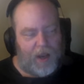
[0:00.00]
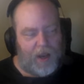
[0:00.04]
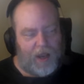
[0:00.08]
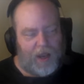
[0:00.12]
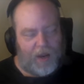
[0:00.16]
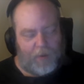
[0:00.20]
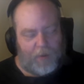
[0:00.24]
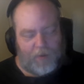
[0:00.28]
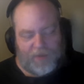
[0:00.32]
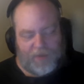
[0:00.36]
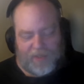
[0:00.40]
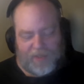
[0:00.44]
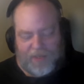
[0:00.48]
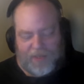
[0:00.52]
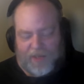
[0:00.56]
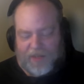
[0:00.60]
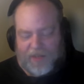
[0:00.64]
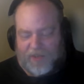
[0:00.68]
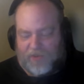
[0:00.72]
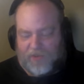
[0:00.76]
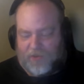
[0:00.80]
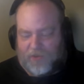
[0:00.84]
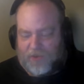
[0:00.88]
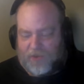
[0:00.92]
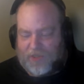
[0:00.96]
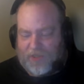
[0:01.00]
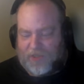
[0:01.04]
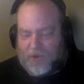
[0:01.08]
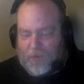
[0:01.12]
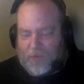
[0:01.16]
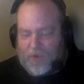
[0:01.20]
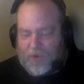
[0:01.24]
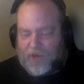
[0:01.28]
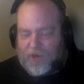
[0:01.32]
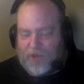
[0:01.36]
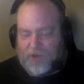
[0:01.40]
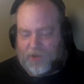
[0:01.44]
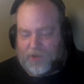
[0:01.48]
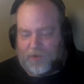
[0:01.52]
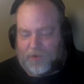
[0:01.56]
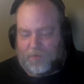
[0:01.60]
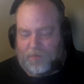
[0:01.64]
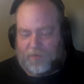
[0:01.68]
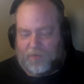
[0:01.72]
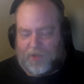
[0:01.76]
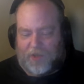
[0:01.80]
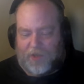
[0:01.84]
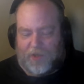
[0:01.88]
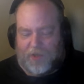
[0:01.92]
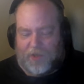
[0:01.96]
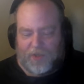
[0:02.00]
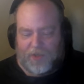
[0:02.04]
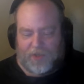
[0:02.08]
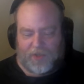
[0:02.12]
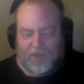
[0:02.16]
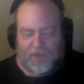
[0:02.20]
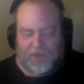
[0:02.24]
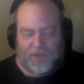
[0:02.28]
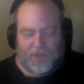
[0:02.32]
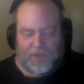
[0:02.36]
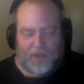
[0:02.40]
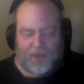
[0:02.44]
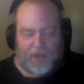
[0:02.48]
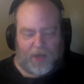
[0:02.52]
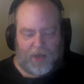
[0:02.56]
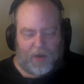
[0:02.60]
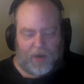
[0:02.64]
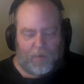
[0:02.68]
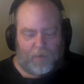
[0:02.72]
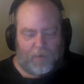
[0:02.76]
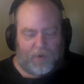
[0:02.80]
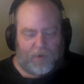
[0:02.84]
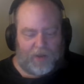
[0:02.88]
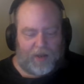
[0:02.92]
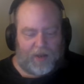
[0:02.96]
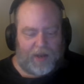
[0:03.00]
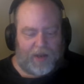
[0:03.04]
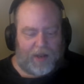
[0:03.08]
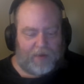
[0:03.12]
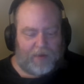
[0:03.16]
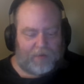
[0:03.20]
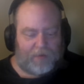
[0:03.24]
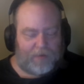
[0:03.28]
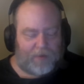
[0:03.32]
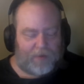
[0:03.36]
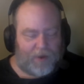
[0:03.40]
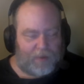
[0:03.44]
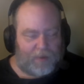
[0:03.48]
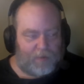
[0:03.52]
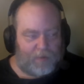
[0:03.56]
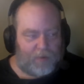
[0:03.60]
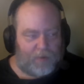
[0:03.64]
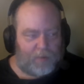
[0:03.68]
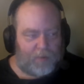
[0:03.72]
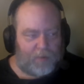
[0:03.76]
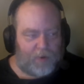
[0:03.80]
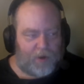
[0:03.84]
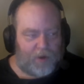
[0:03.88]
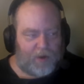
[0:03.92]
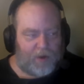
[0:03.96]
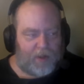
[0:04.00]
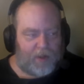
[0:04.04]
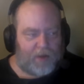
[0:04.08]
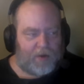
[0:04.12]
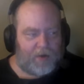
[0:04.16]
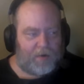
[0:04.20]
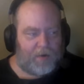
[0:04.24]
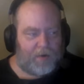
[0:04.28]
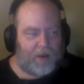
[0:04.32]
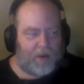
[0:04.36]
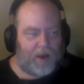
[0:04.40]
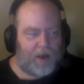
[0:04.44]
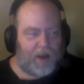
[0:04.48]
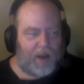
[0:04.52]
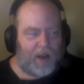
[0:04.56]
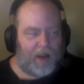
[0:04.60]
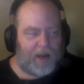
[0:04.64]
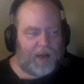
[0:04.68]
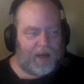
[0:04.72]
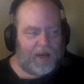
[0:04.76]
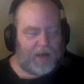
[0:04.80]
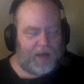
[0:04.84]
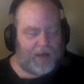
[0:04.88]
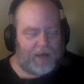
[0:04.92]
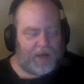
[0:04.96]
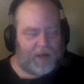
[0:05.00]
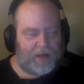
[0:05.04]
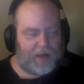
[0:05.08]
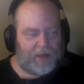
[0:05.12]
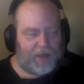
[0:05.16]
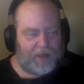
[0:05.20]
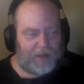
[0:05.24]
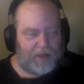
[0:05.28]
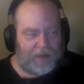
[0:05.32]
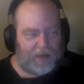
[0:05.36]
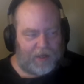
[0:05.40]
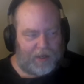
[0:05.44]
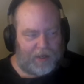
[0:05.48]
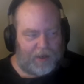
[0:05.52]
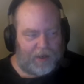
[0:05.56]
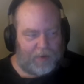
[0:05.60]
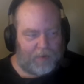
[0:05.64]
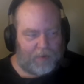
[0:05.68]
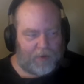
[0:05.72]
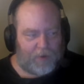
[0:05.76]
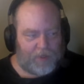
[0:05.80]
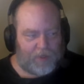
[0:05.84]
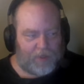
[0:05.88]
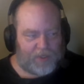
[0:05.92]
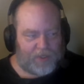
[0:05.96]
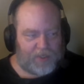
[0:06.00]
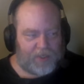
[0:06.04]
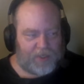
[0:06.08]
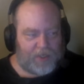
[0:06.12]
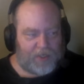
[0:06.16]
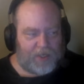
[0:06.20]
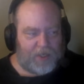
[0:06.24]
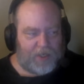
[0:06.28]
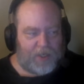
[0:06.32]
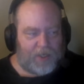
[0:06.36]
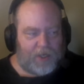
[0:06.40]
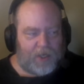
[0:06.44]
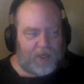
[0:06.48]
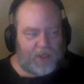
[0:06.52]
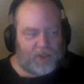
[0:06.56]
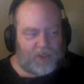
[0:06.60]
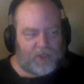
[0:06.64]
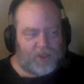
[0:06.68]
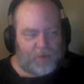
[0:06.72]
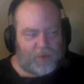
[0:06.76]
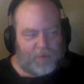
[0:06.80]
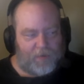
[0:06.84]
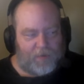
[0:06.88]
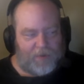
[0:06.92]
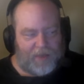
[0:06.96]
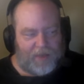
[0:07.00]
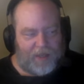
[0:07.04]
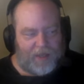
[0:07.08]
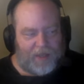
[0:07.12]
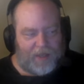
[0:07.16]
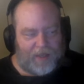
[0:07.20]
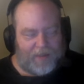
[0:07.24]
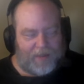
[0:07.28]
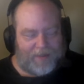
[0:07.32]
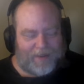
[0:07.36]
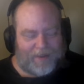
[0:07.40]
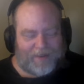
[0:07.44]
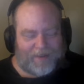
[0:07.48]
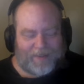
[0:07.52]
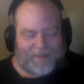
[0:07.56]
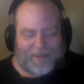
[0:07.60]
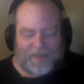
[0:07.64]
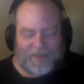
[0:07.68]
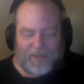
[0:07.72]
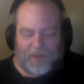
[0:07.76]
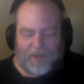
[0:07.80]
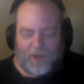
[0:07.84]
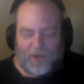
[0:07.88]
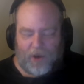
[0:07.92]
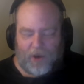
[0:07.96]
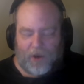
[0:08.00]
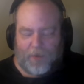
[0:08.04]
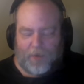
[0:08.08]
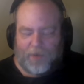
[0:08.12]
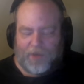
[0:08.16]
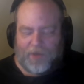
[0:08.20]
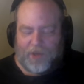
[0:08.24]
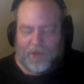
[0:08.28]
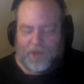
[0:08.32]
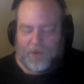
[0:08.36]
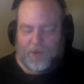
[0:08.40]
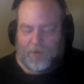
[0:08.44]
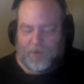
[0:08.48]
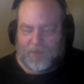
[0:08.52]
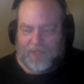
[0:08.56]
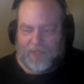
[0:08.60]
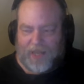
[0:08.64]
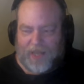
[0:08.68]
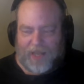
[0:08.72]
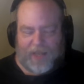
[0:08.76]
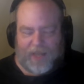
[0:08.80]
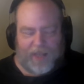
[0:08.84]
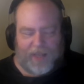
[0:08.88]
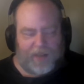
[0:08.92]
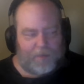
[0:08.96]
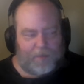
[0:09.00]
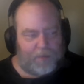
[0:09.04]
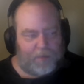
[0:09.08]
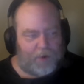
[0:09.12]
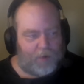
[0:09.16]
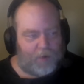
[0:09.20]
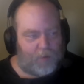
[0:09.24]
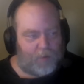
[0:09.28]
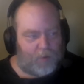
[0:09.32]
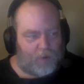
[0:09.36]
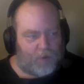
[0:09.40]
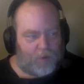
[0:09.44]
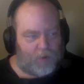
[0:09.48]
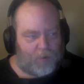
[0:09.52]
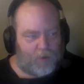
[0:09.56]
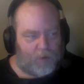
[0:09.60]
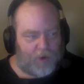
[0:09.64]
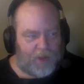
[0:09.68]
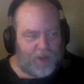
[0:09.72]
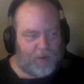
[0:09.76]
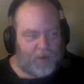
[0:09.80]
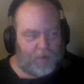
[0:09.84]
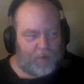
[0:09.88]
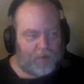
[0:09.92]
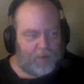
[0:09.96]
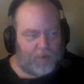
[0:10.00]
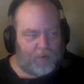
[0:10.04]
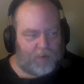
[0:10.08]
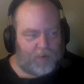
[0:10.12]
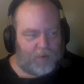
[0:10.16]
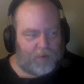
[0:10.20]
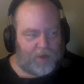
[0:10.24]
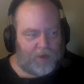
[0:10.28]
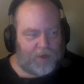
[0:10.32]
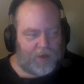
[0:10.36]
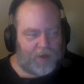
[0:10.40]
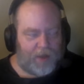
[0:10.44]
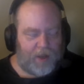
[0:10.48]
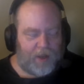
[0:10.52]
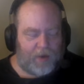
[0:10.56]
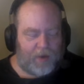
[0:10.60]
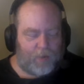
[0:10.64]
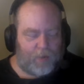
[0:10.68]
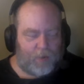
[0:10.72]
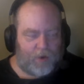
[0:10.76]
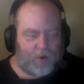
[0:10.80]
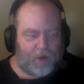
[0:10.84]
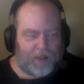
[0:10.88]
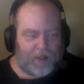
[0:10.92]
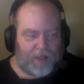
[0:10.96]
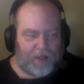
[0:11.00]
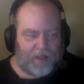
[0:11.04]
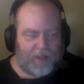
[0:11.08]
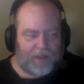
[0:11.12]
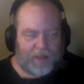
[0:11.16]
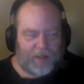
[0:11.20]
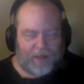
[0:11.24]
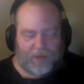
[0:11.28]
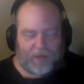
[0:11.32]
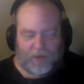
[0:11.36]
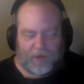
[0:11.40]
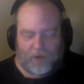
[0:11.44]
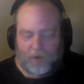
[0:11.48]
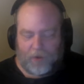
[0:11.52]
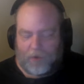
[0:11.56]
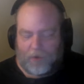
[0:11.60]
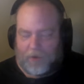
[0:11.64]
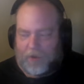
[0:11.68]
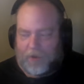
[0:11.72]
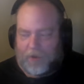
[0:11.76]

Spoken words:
It wasn't in this first iteration because we didn't have time to put it in, and it was some of the testing and documentation was lacking, but we're working with TuneIn and we're going to get that done.